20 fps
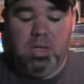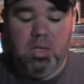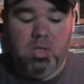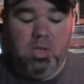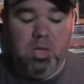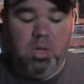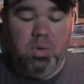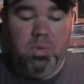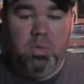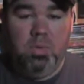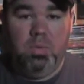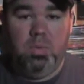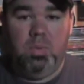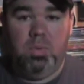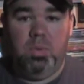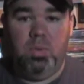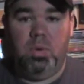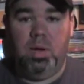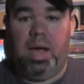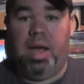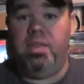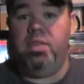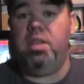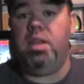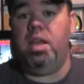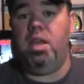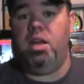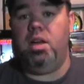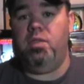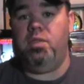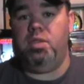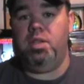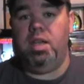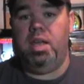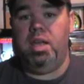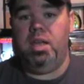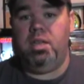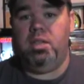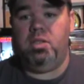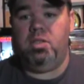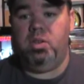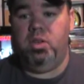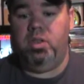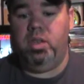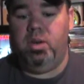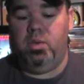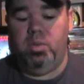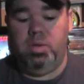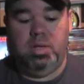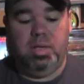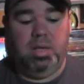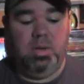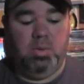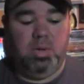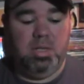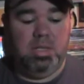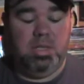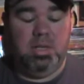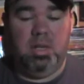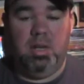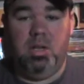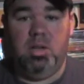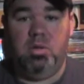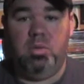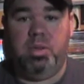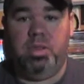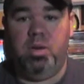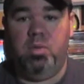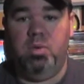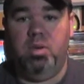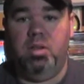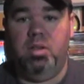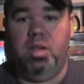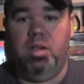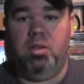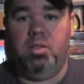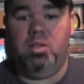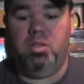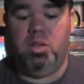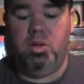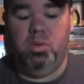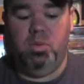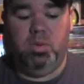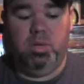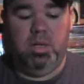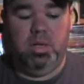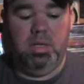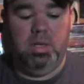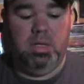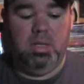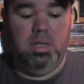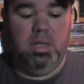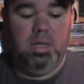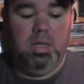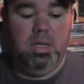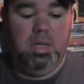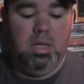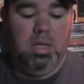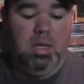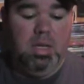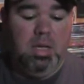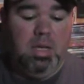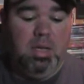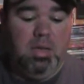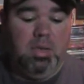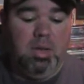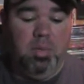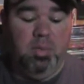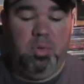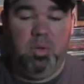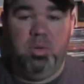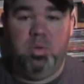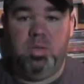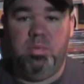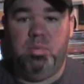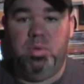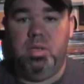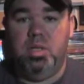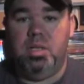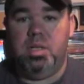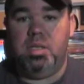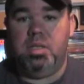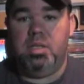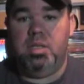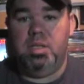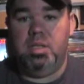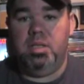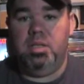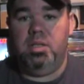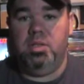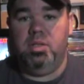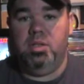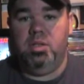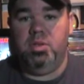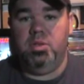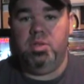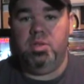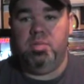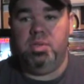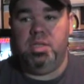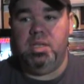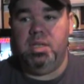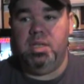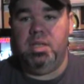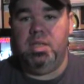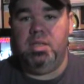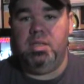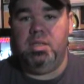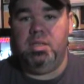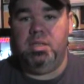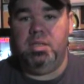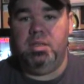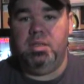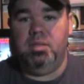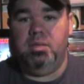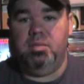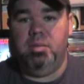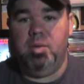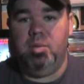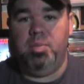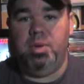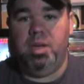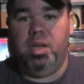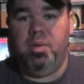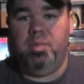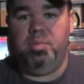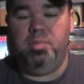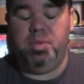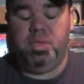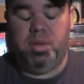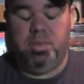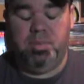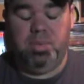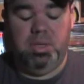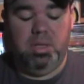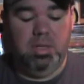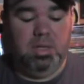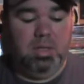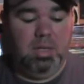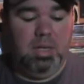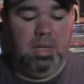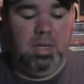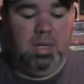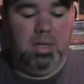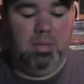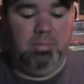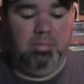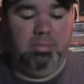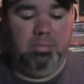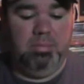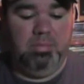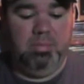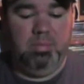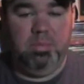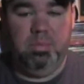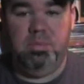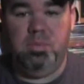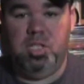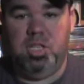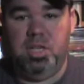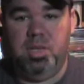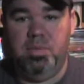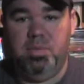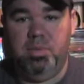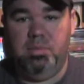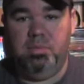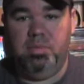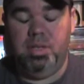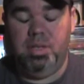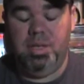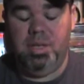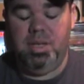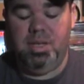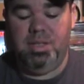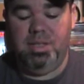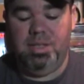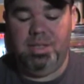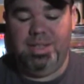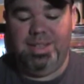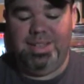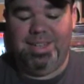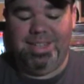so I had the day off today, so I thought, well, I didn't want to sit at home. I thought, well, I'll just go run and thumb through some books and look through some CDs and maybe pick up something cheap. And